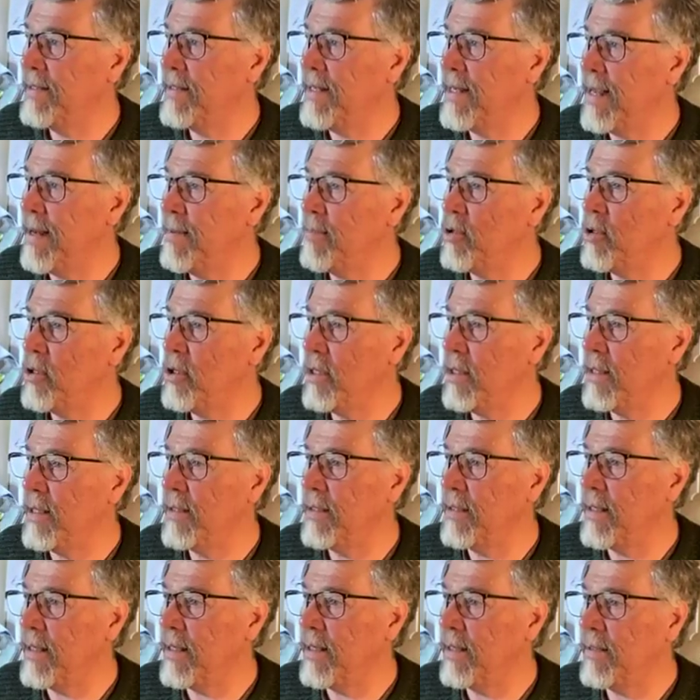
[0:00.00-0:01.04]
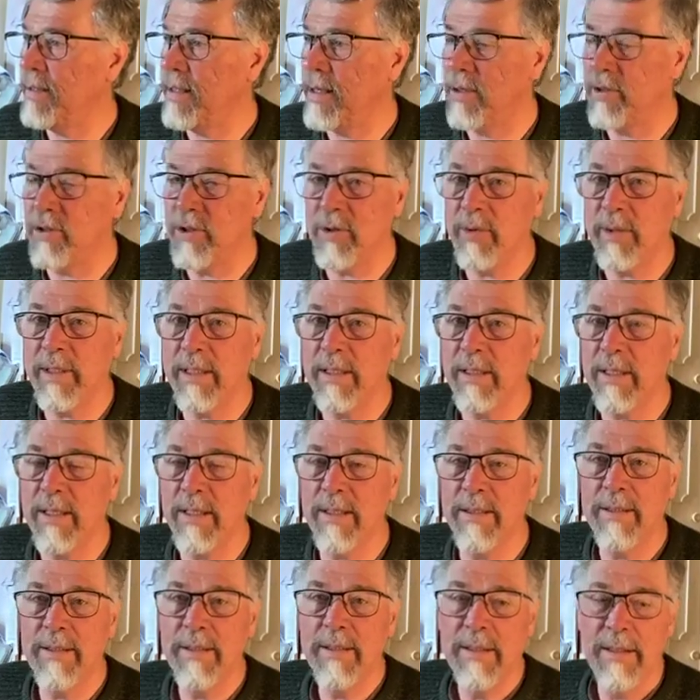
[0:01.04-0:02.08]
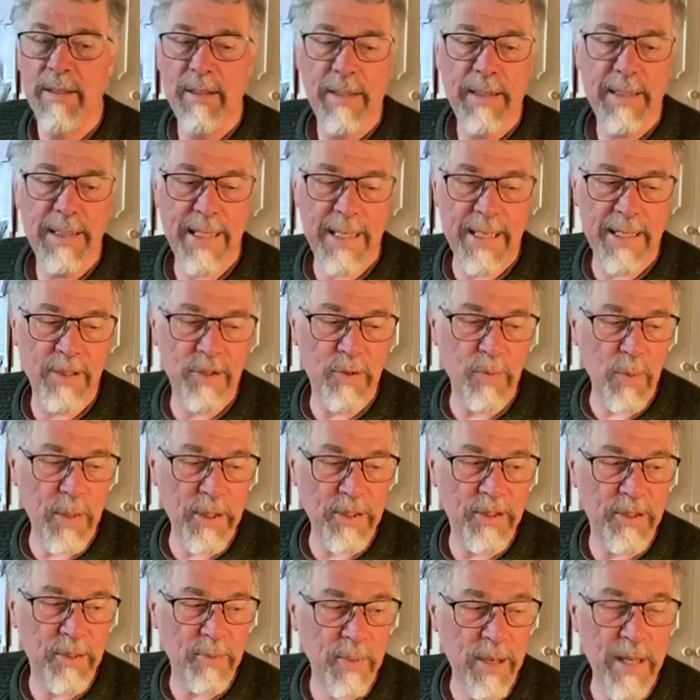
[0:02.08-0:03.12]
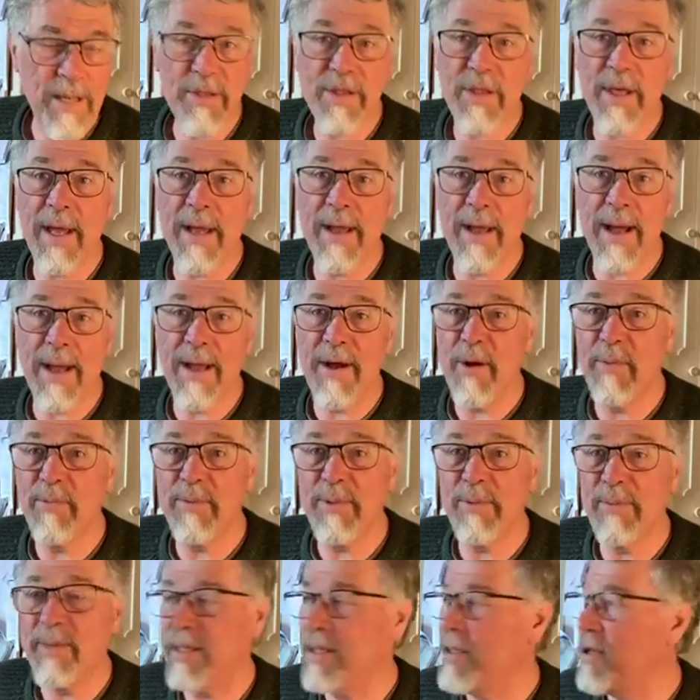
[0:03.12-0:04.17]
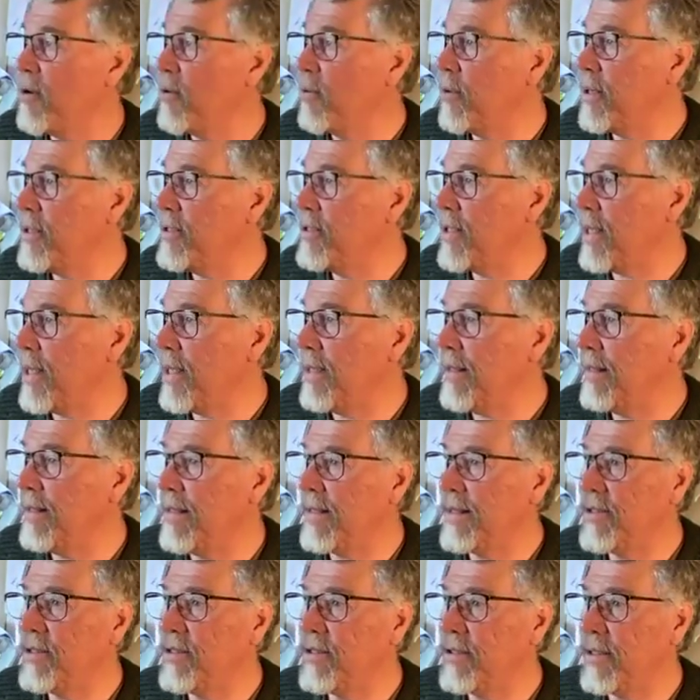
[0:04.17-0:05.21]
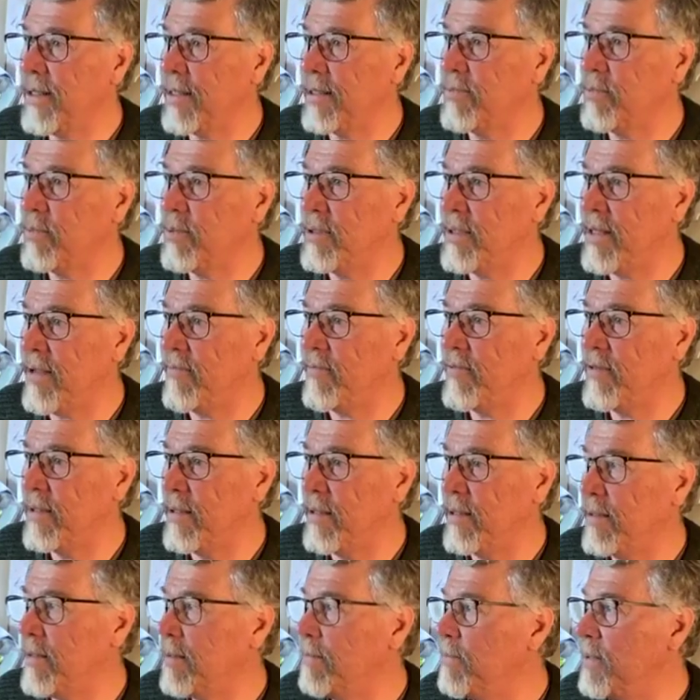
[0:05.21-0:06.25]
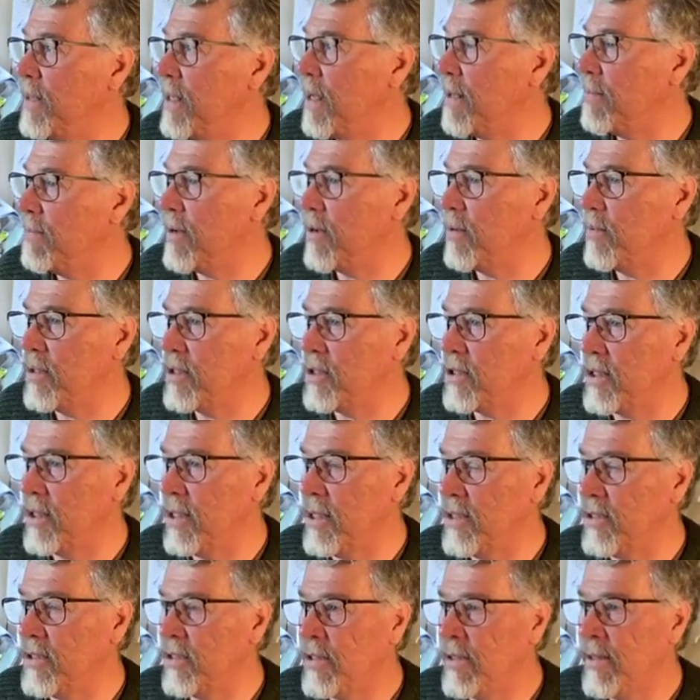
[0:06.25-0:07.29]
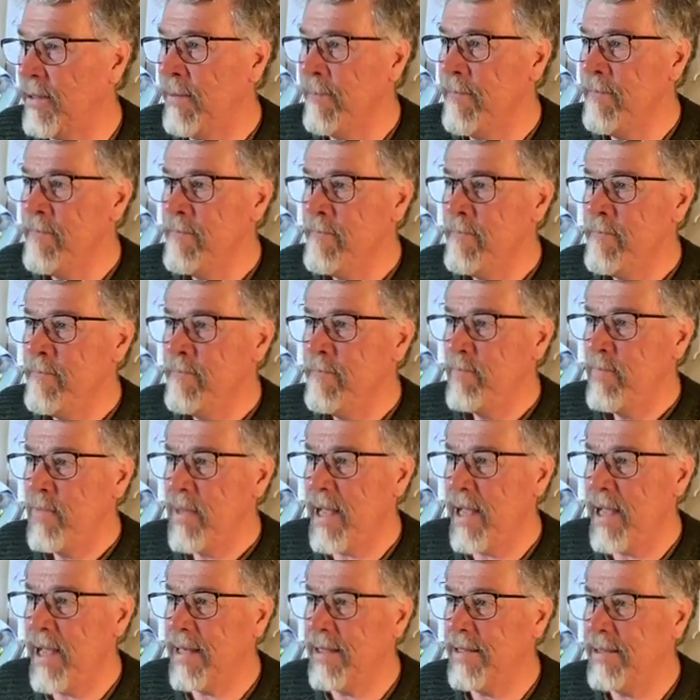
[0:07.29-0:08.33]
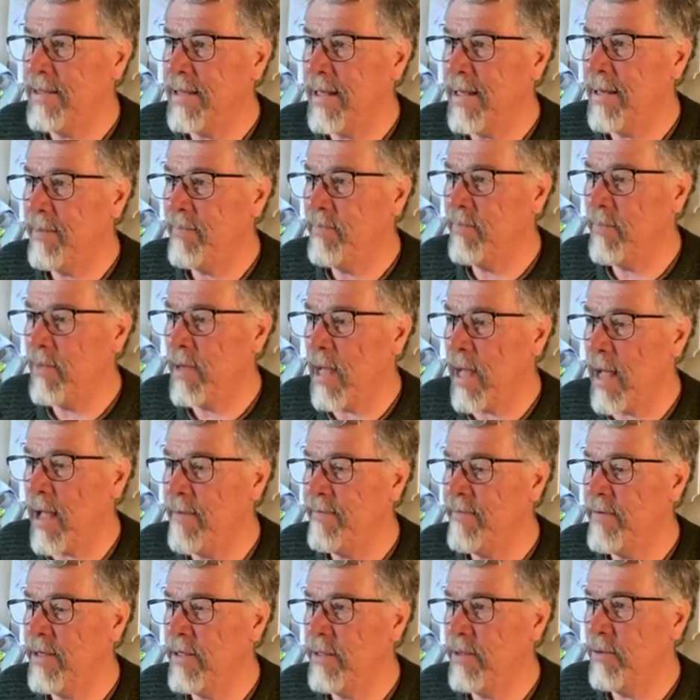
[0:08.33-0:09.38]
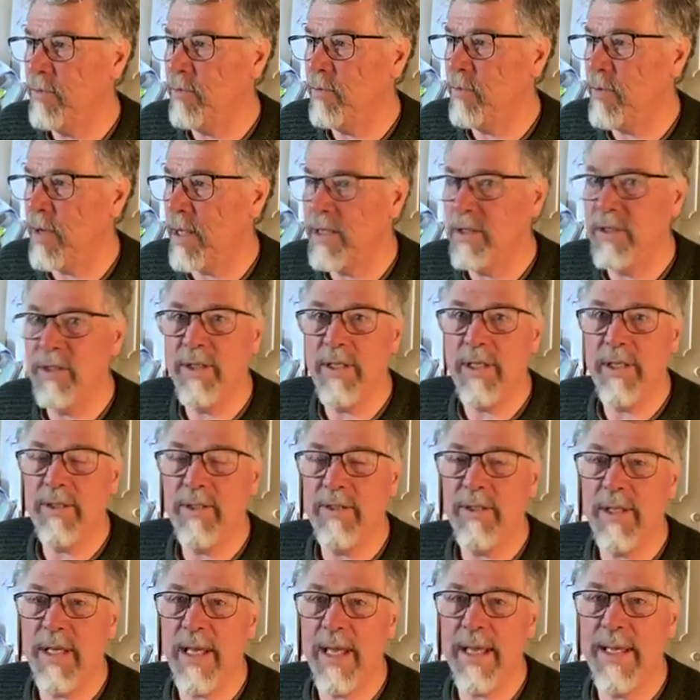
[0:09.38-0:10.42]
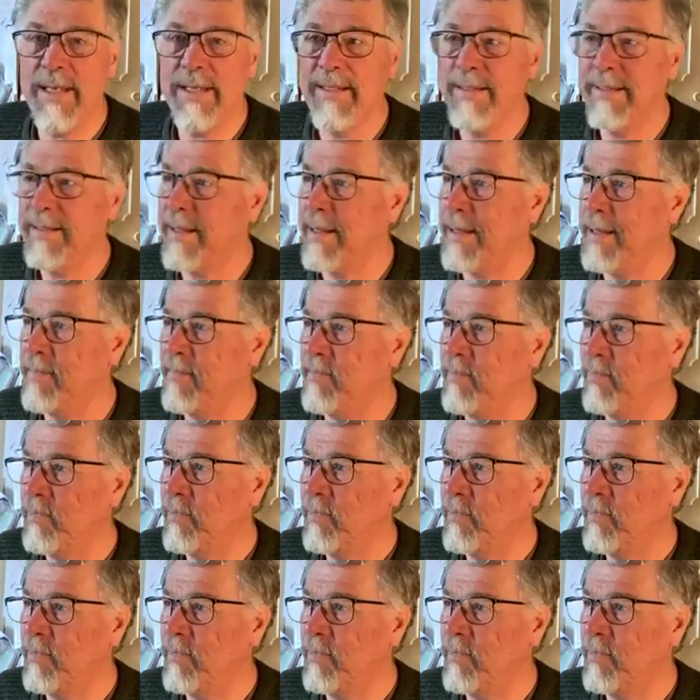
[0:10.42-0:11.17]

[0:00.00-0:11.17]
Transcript: in the neighborhood, they're doing gigs once a month. I hope to be there one day. That would definitely be on my wish list. And Ivan runs it, and